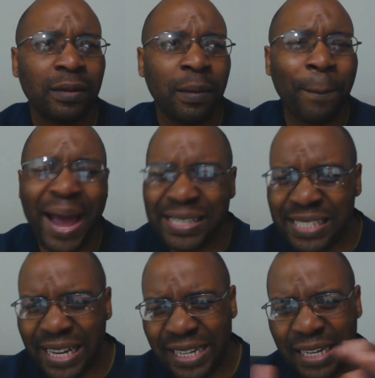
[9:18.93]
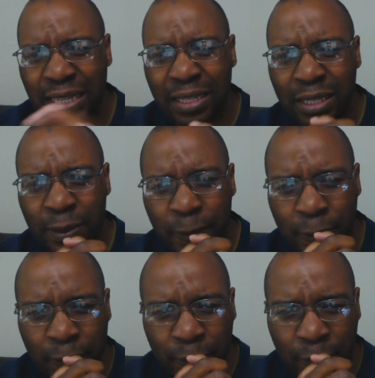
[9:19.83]
by sinning,
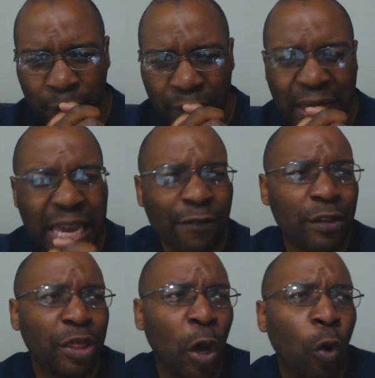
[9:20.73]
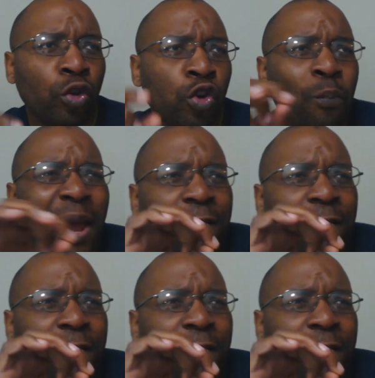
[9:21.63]
even though you may